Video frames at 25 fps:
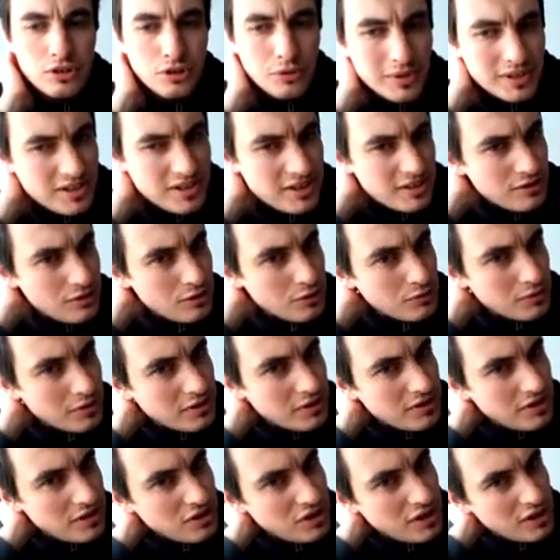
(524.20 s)
So what is the
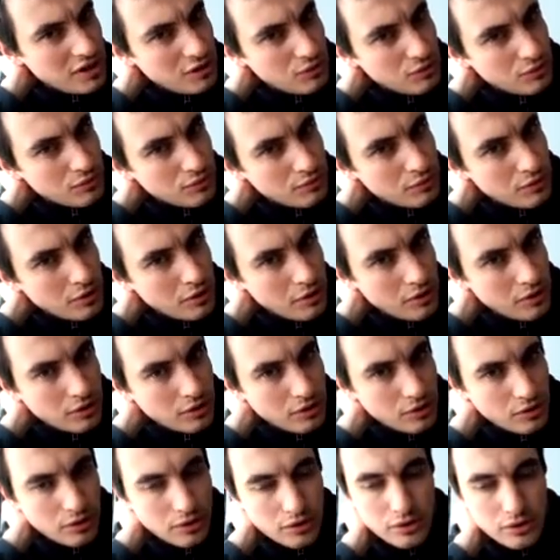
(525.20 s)
strategy
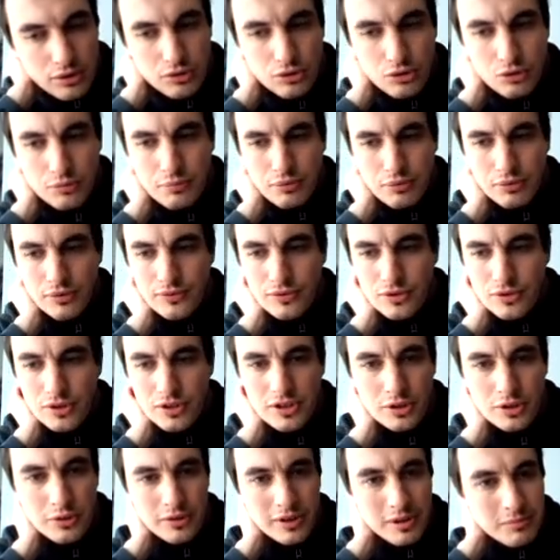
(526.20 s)
to prove
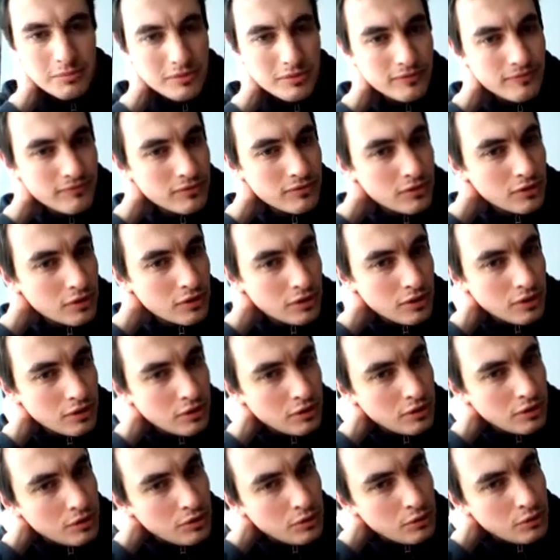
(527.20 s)
the theorem?
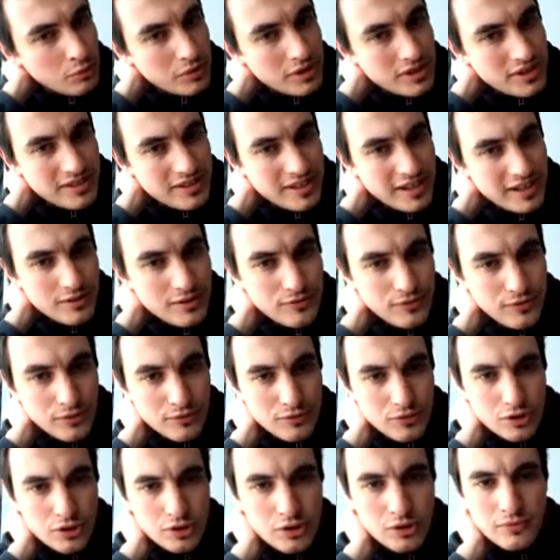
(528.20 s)
We start
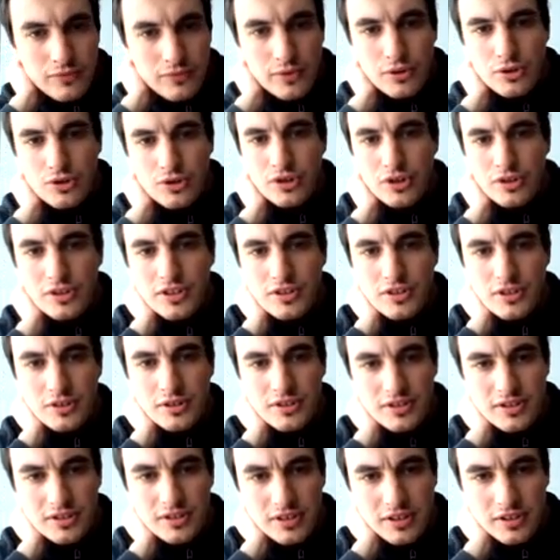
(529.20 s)
from the convolution
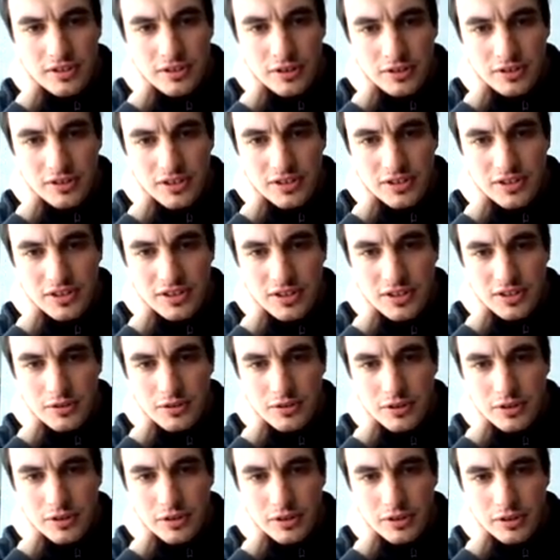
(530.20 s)

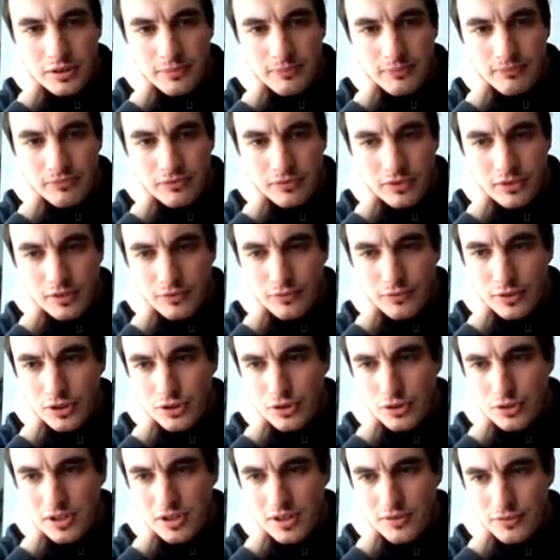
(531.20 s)
identity
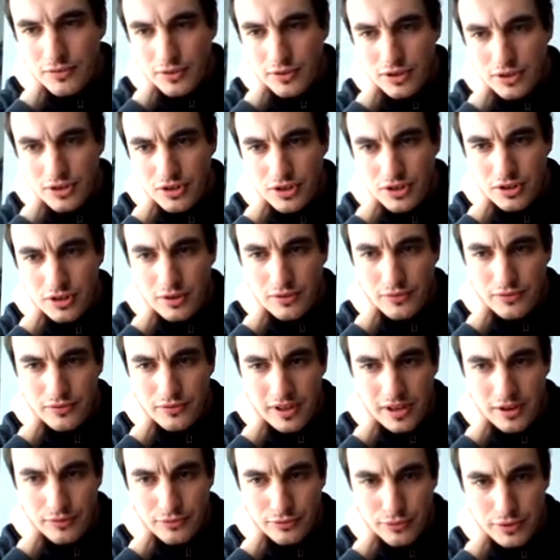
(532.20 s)
for the definition of
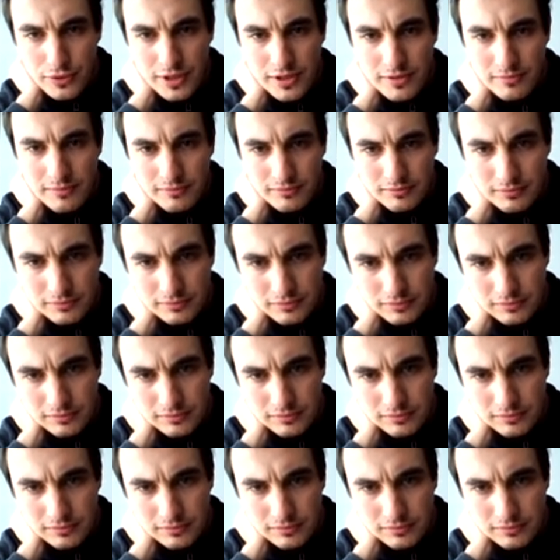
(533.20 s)
L3